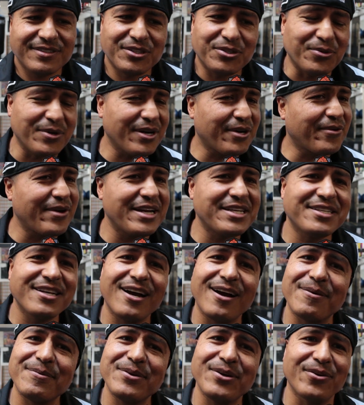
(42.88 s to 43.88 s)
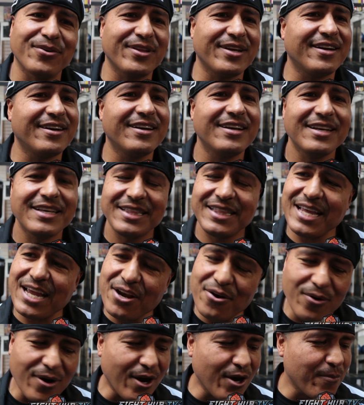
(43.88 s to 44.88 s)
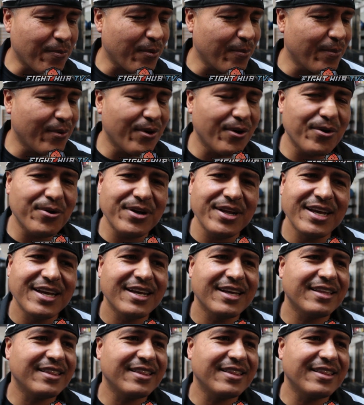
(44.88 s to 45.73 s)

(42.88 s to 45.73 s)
doing a great job. You know, they know how to promote.